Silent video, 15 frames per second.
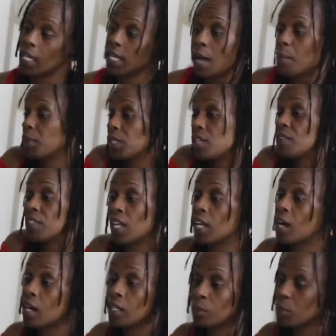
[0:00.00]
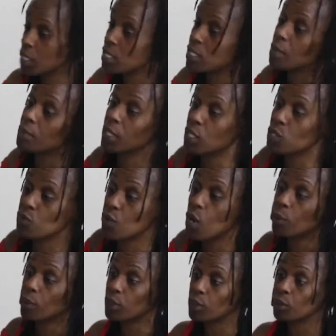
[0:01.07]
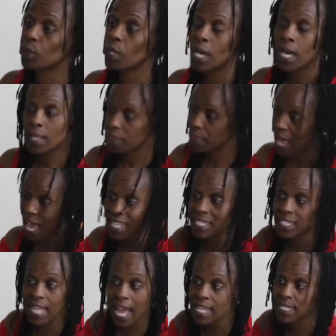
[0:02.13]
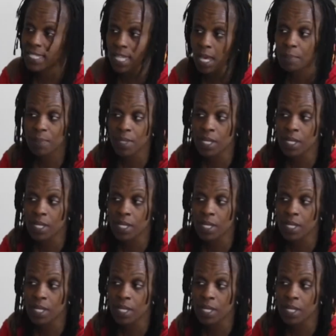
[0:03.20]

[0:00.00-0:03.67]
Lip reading: Again, I believe in that argument. Something is wrong with you. That's not something.